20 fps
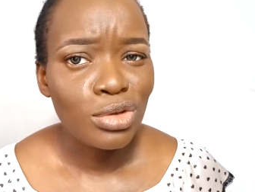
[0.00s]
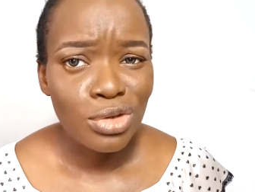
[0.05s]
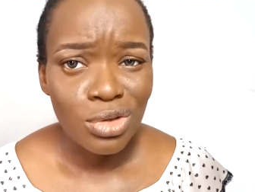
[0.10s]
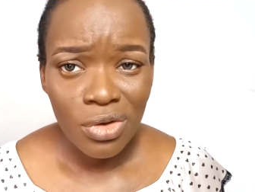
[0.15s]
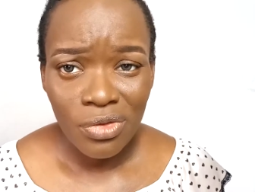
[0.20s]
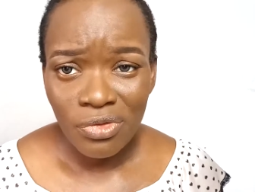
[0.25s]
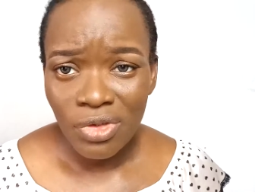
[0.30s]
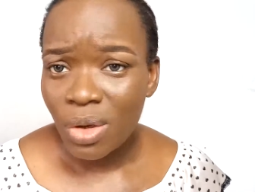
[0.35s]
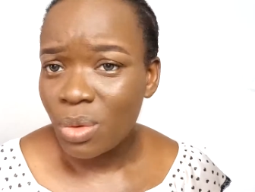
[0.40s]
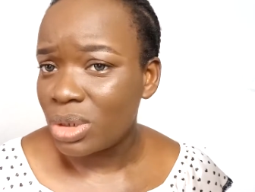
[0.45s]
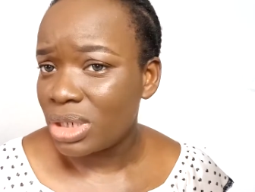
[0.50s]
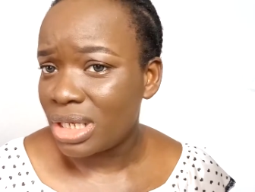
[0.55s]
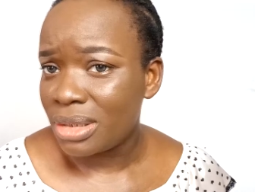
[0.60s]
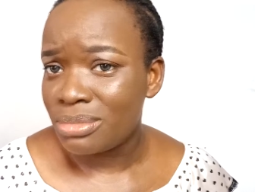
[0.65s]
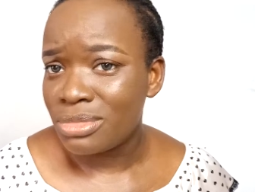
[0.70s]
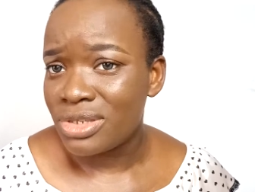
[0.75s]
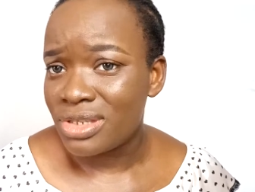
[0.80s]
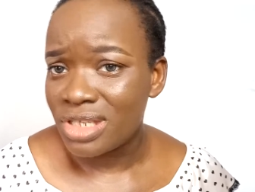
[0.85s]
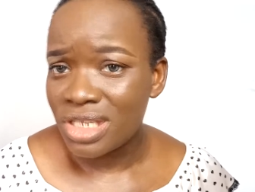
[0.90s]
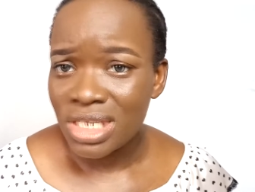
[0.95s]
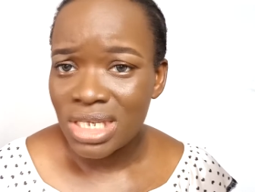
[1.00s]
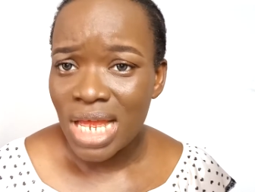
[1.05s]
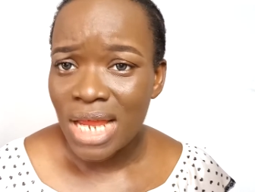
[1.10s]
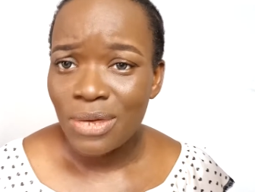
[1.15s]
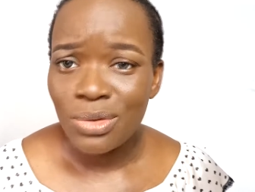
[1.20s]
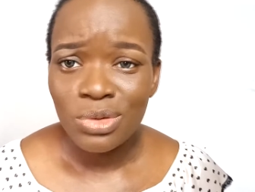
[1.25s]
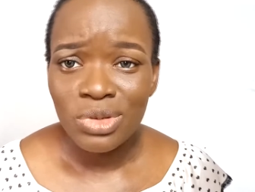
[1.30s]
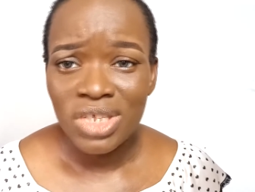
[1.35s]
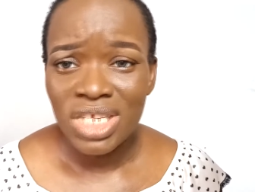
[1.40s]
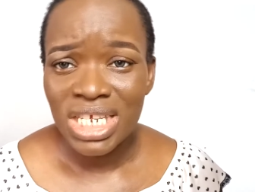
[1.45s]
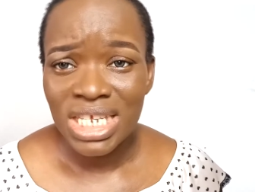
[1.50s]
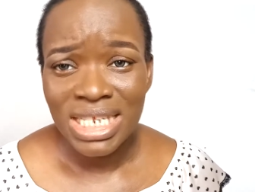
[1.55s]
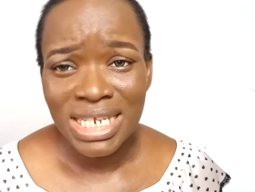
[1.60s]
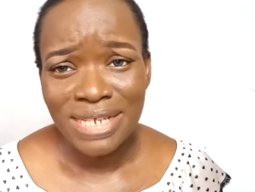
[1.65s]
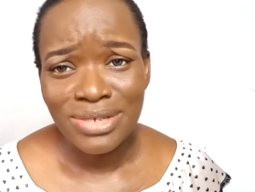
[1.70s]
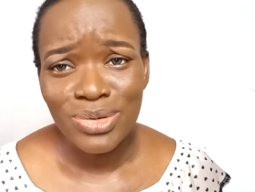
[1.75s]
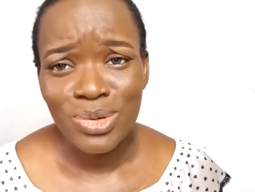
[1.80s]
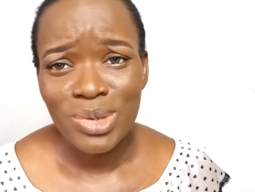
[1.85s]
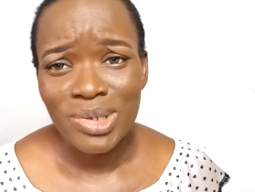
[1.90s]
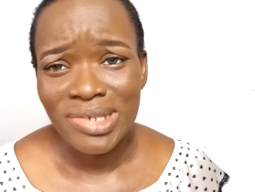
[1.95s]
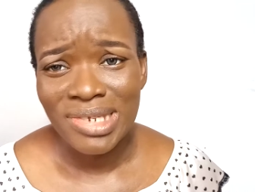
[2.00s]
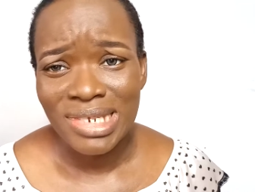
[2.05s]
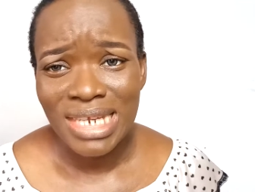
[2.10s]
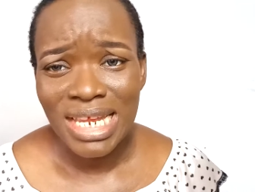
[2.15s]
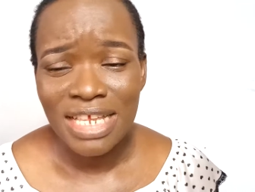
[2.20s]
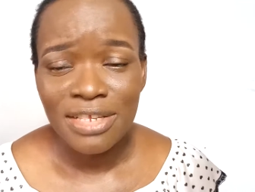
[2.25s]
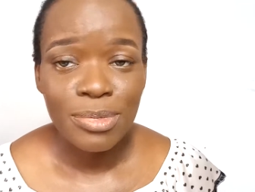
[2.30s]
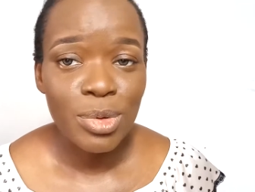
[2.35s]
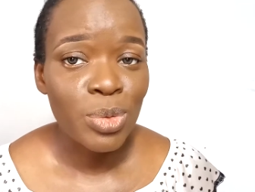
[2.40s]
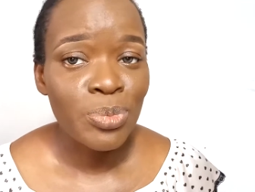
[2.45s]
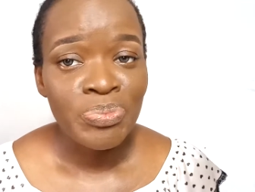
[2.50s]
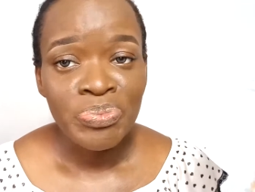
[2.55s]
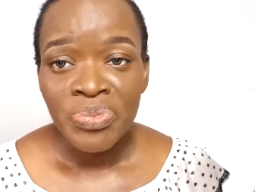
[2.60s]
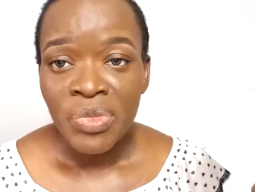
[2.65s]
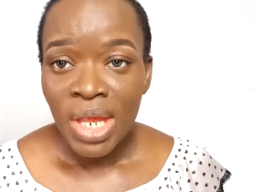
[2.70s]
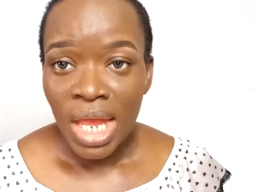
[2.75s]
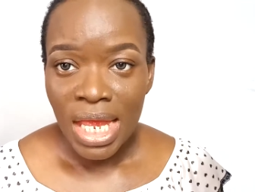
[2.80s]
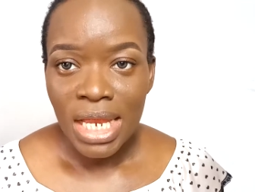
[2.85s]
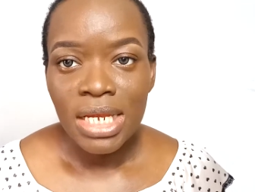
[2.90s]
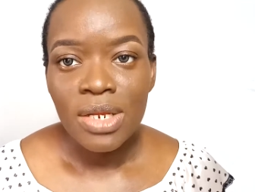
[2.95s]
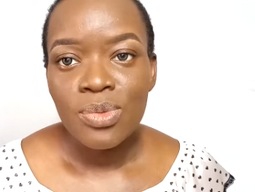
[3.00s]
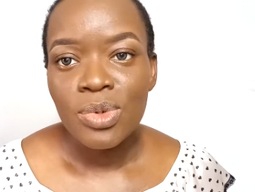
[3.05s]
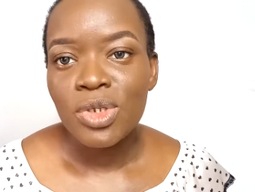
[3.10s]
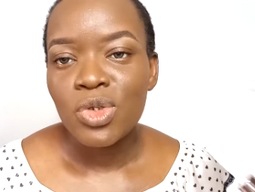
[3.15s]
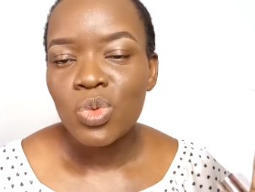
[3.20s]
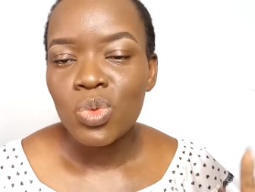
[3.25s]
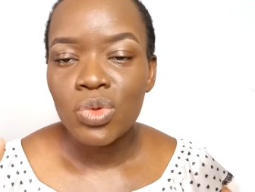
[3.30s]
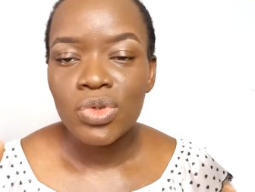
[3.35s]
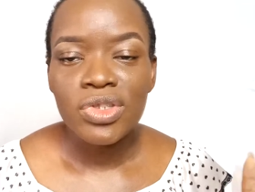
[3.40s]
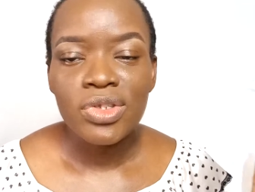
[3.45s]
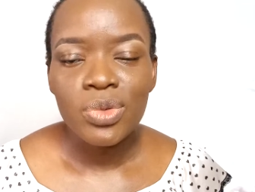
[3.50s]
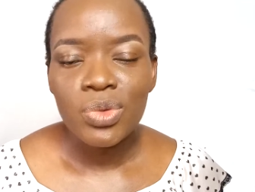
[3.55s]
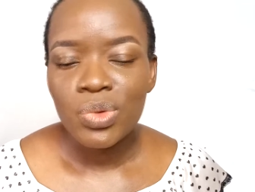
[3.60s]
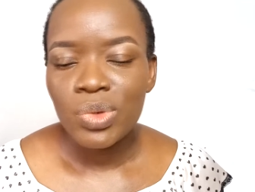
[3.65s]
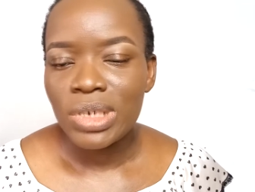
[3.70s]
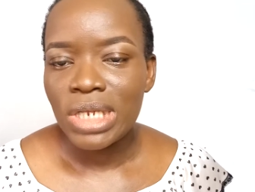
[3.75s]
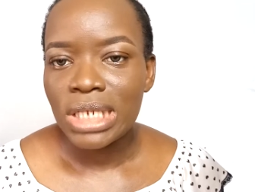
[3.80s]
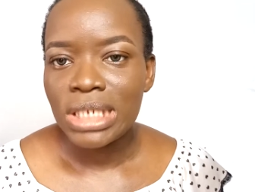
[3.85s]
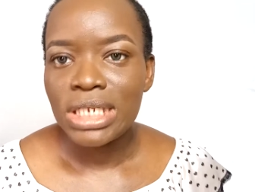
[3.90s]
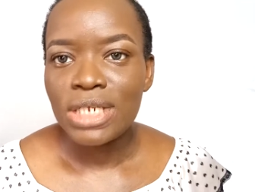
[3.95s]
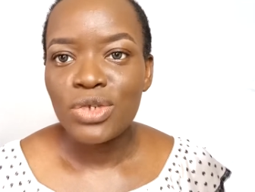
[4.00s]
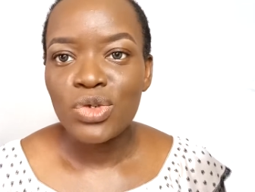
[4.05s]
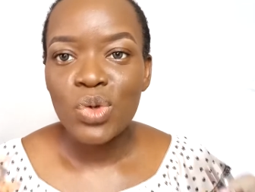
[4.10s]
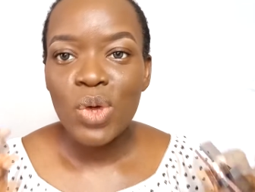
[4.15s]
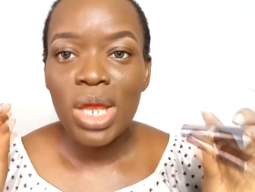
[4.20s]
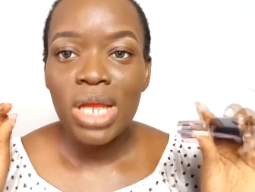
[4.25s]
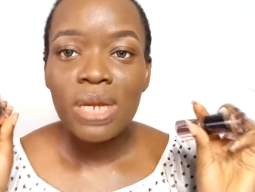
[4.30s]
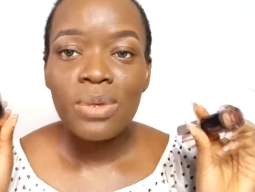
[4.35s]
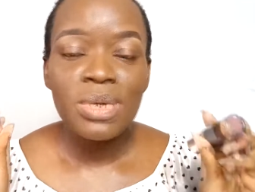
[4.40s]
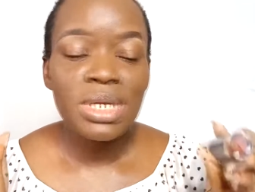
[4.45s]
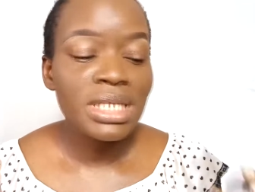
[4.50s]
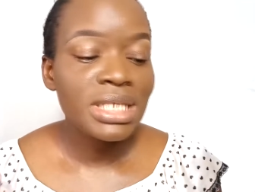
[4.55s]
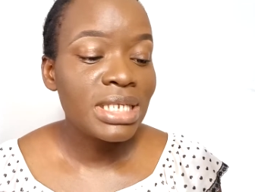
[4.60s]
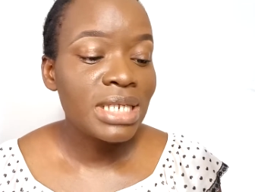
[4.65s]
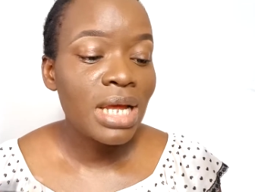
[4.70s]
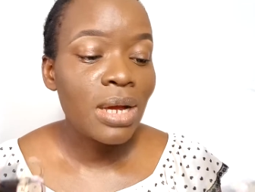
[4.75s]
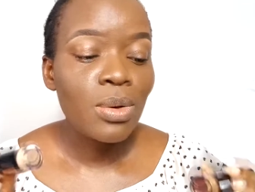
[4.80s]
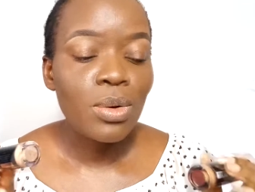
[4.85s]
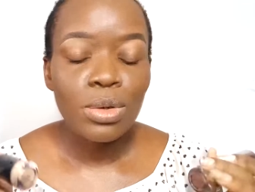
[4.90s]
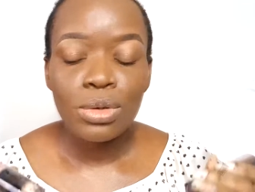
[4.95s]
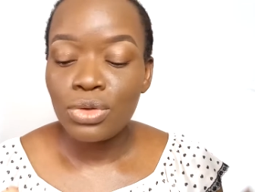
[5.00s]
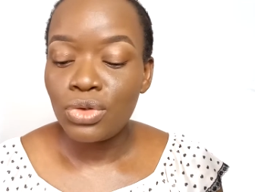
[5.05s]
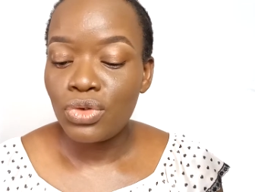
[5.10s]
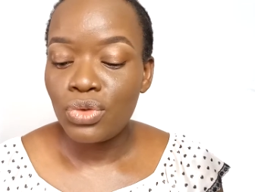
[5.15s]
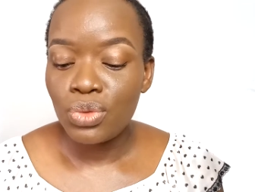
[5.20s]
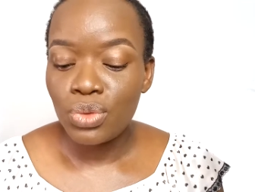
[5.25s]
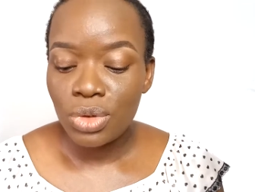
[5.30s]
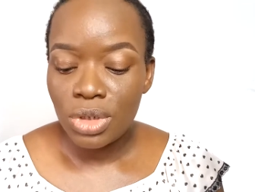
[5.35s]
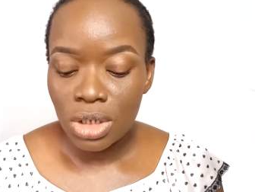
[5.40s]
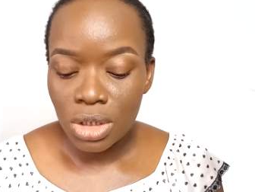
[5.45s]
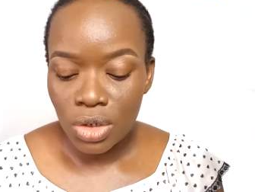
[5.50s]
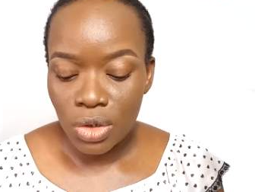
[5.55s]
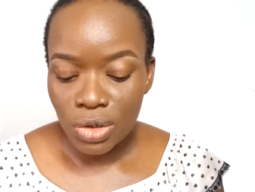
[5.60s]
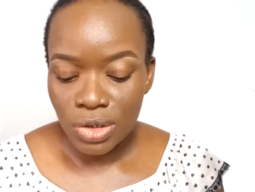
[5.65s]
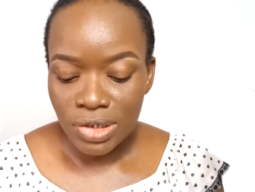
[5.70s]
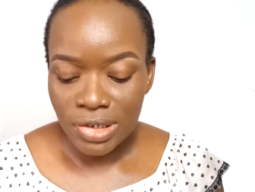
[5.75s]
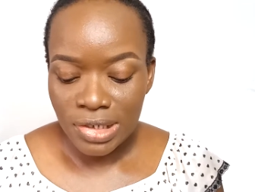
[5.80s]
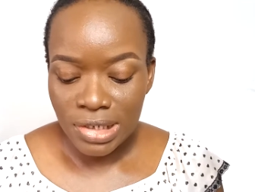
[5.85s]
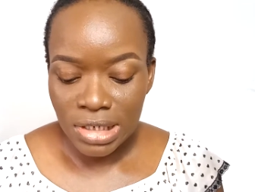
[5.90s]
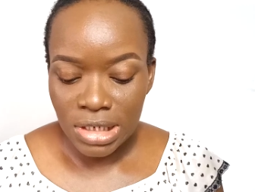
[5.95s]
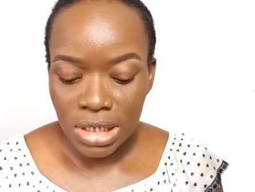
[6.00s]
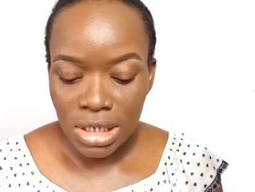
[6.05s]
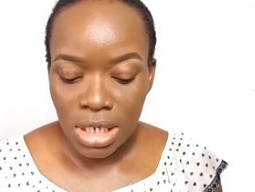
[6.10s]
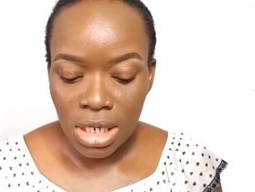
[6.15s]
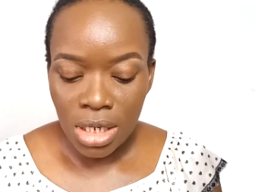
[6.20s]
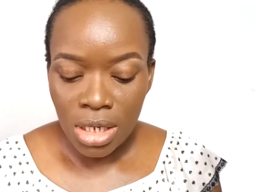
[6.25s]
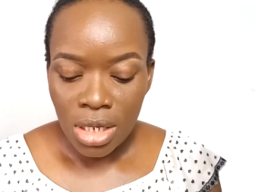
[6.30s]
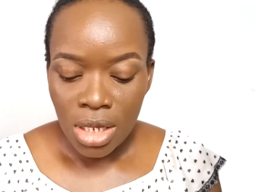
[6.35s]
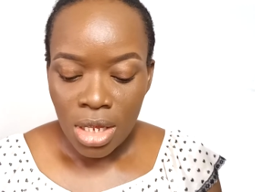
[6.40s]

So far what I'm seeing, I don't think it has oxidized, but anyways, we'll still do that test. So anyways, now onto the concealer.